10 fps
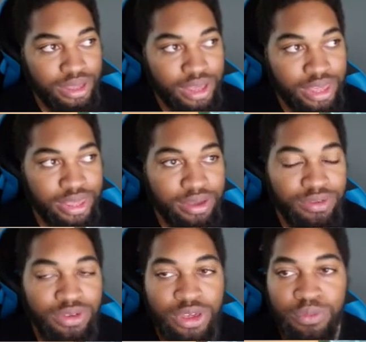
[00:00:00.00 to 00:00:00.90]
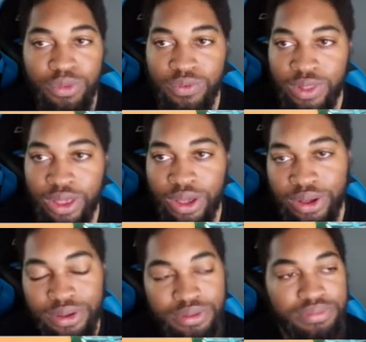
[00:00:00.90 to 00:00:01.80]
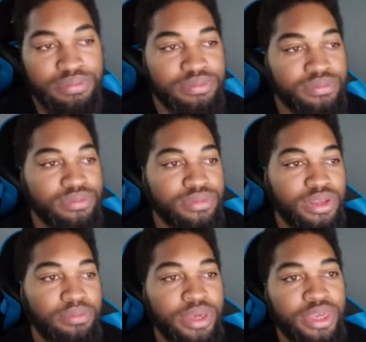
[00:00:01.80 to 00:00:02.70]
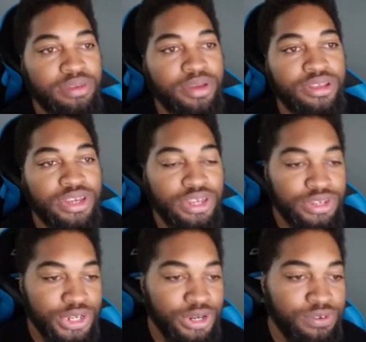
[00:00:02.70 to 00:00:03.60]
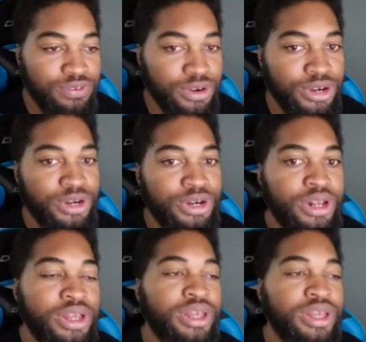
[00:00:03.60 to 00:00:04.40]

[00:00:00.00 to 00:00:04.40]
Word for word: And then we can move along. Make it much easier for